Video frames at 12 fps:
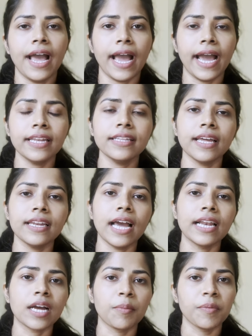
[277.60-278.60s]
and then
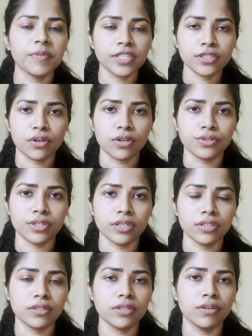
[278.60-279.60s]
I'll come up with a
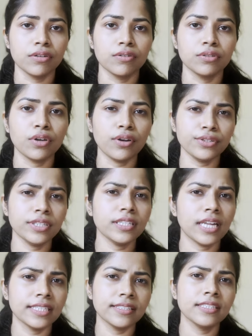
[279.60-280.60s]
solution. So
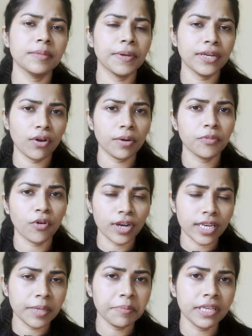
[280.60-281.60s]
solution doesn't depend on
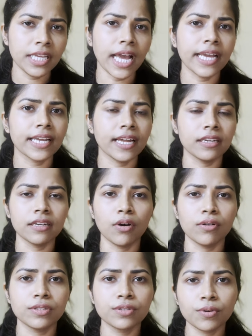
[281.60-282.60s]
only me. I can
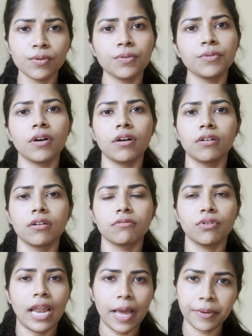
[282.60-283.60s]
also
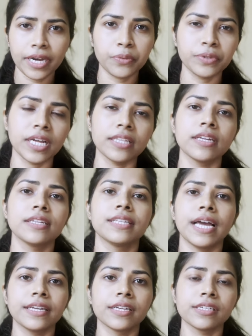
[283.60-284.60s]
uh, collaborate with other
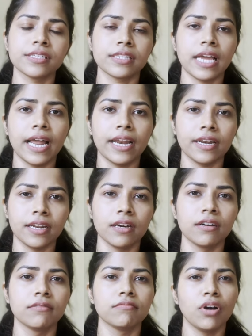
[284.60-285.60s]
designers and
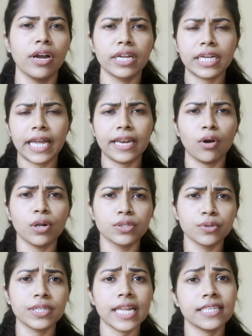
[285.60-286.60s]
uh, I can
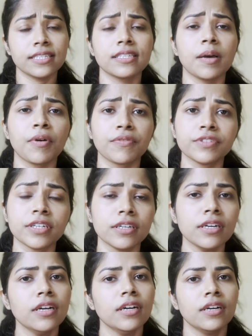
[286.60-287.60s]
also test some of
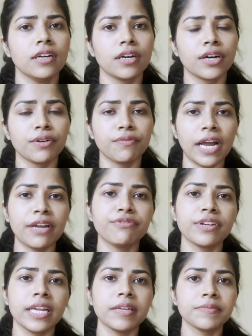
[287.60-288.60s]
the uh,
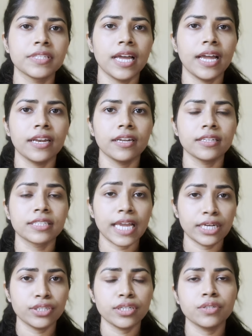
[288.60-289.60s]
wireframes and uh,
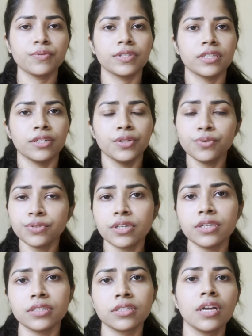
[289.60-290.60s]
sketches with the
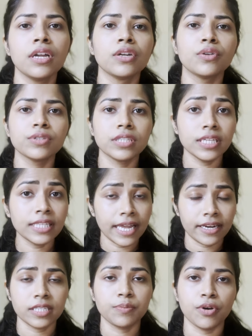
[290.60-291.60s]
users to see
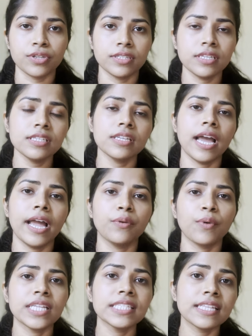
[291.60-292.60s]
their responses.
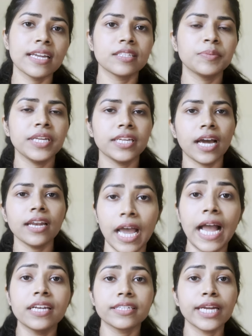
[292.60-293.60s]
And once that has been
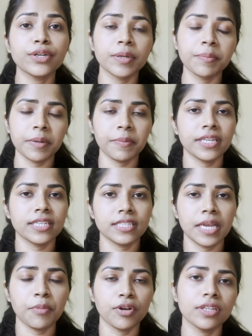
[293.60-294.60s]
done, I'll try to implement the
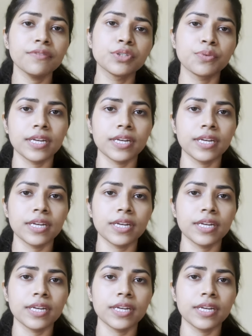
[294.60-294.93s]
same on the visual